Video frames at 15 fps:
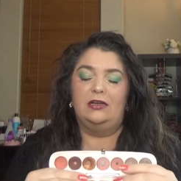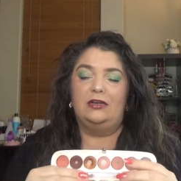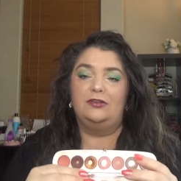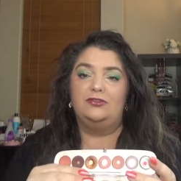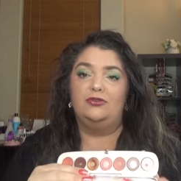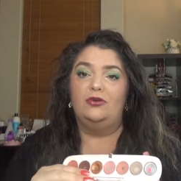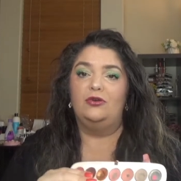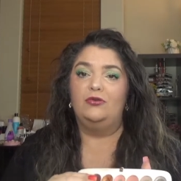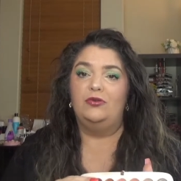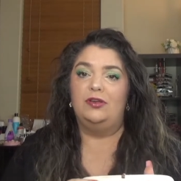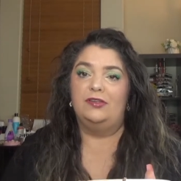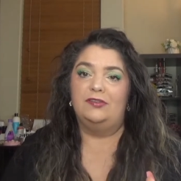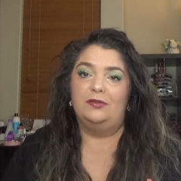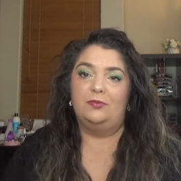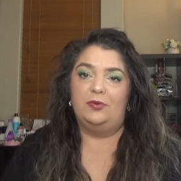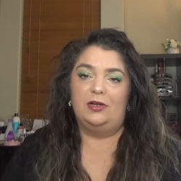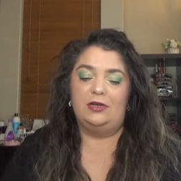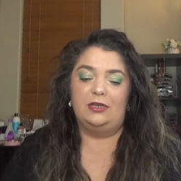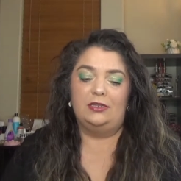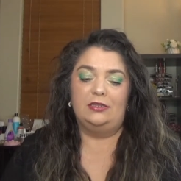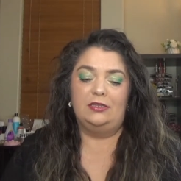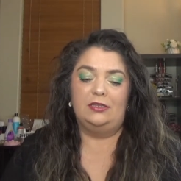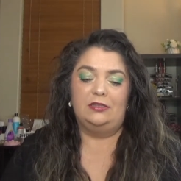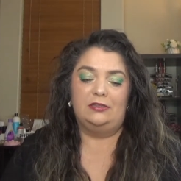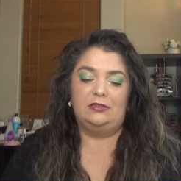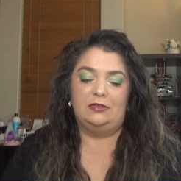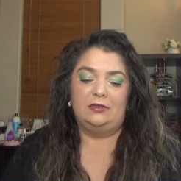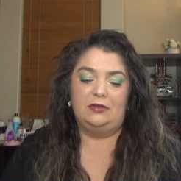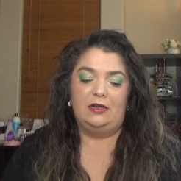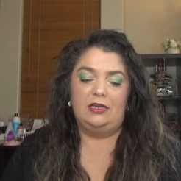As always, the palette that
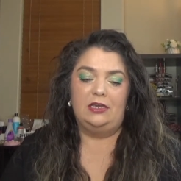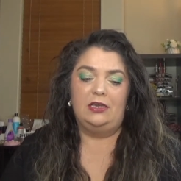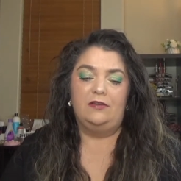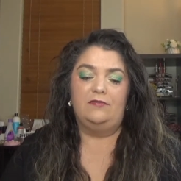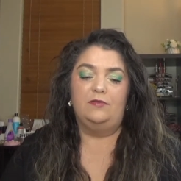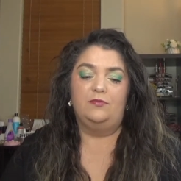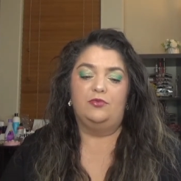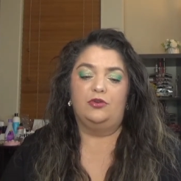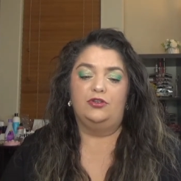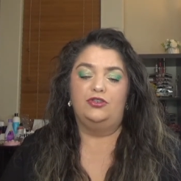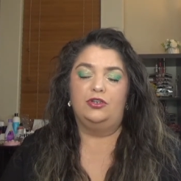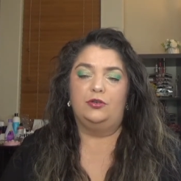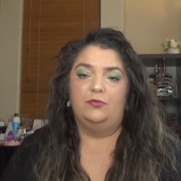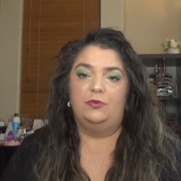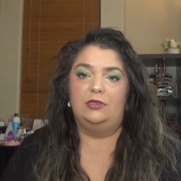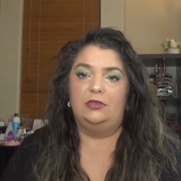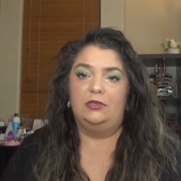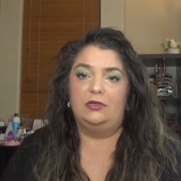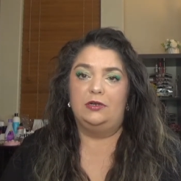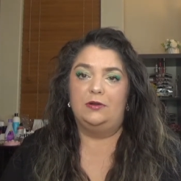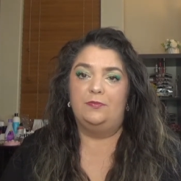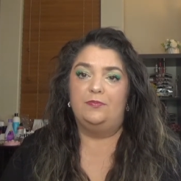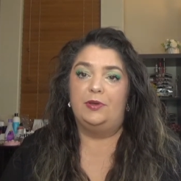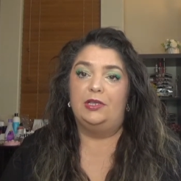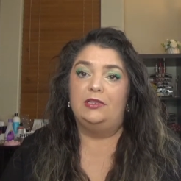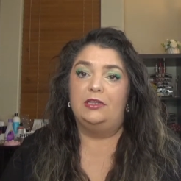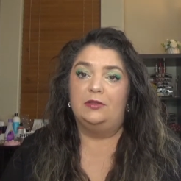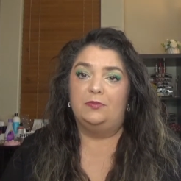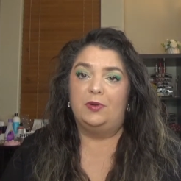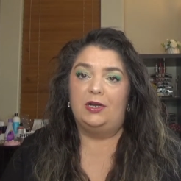uh, I have in project in uh,
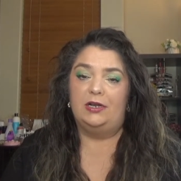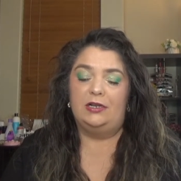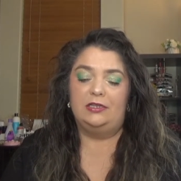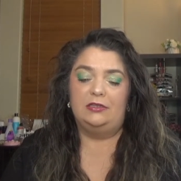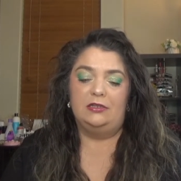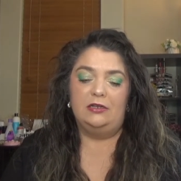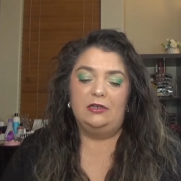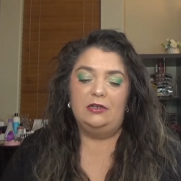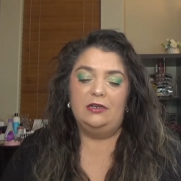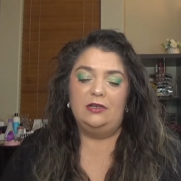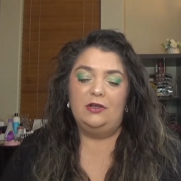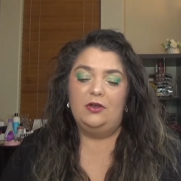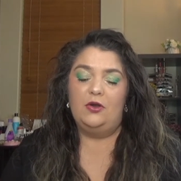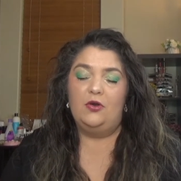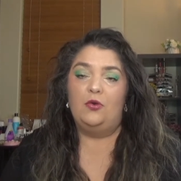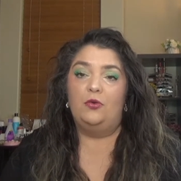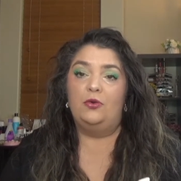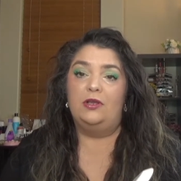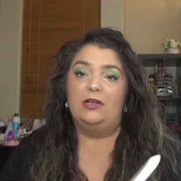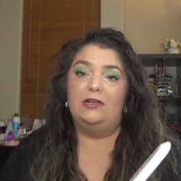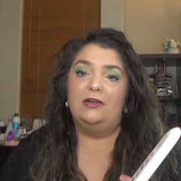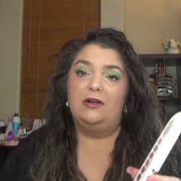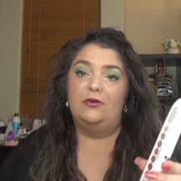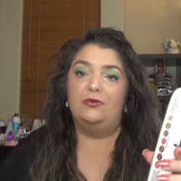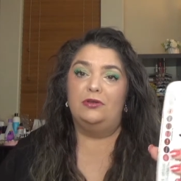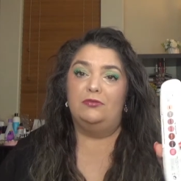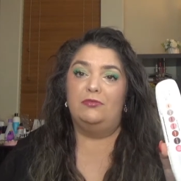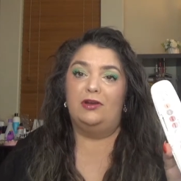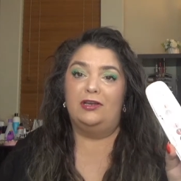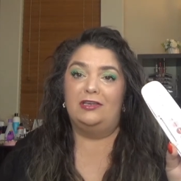pendant palette will go in
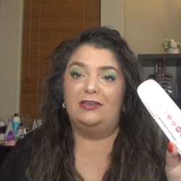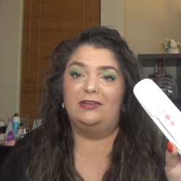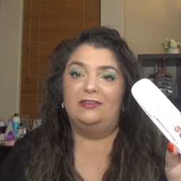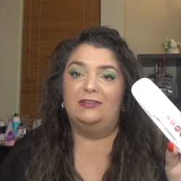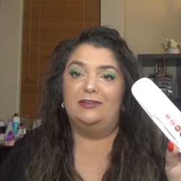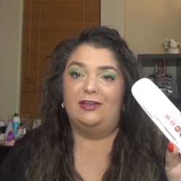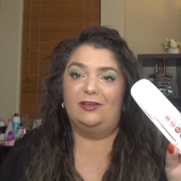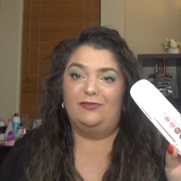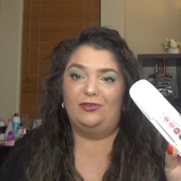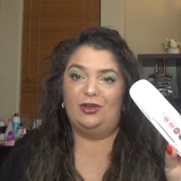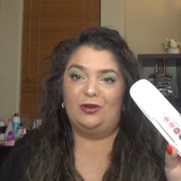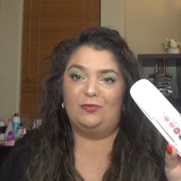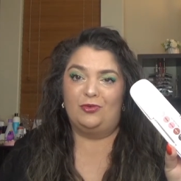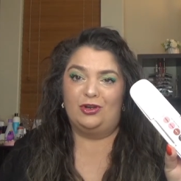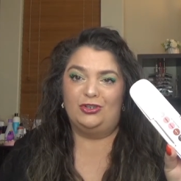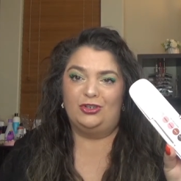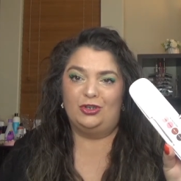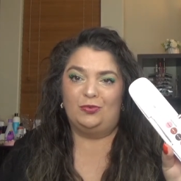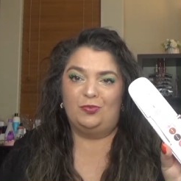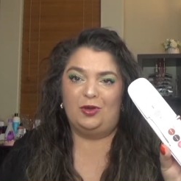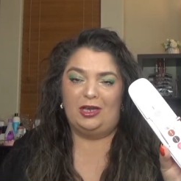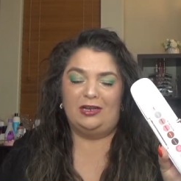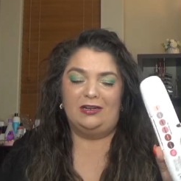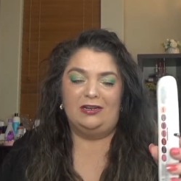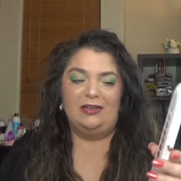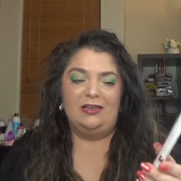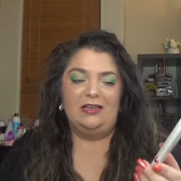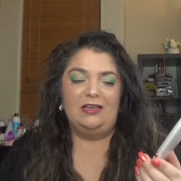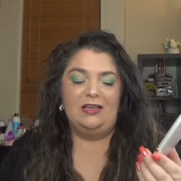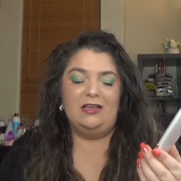my uh, graveyard project pen.
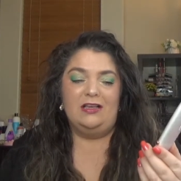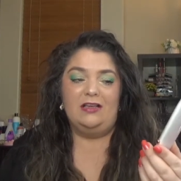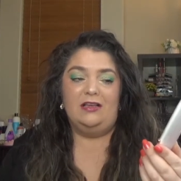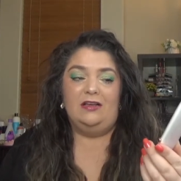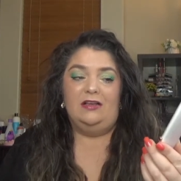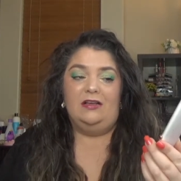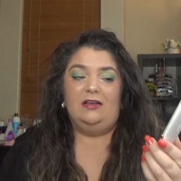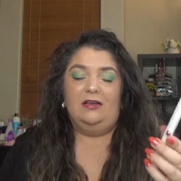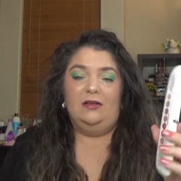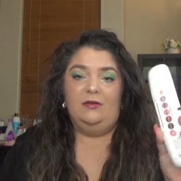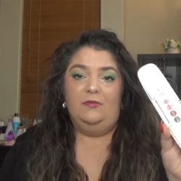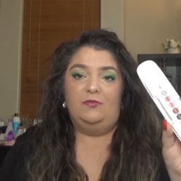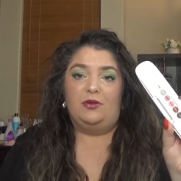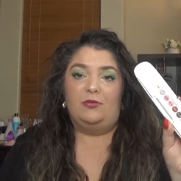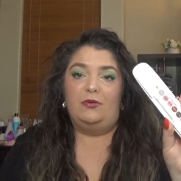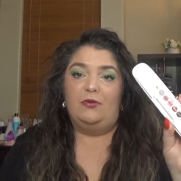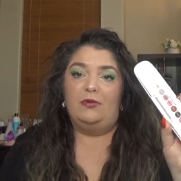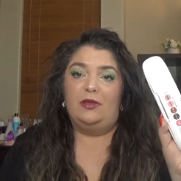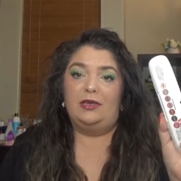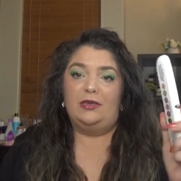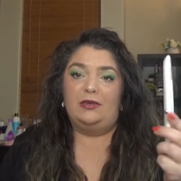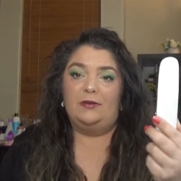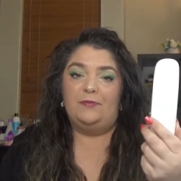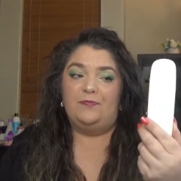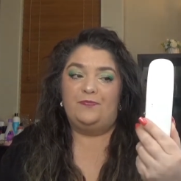Probably